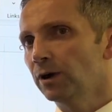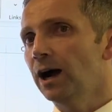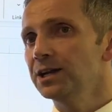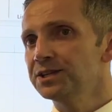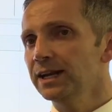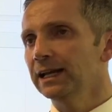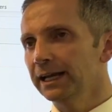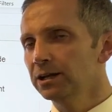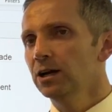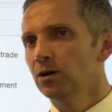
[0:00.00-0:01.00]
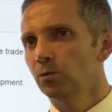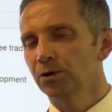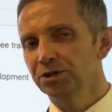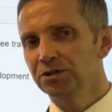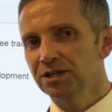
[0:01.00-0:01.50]
ideally
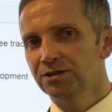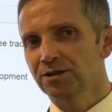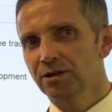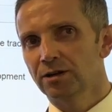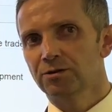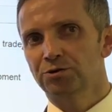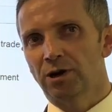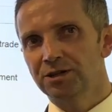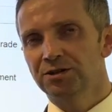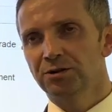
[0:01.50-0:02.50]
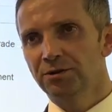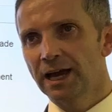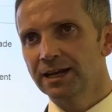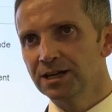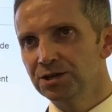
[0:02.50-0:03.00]
what you need to try to do
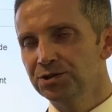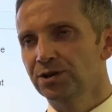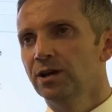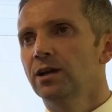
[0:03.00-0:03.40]
then is,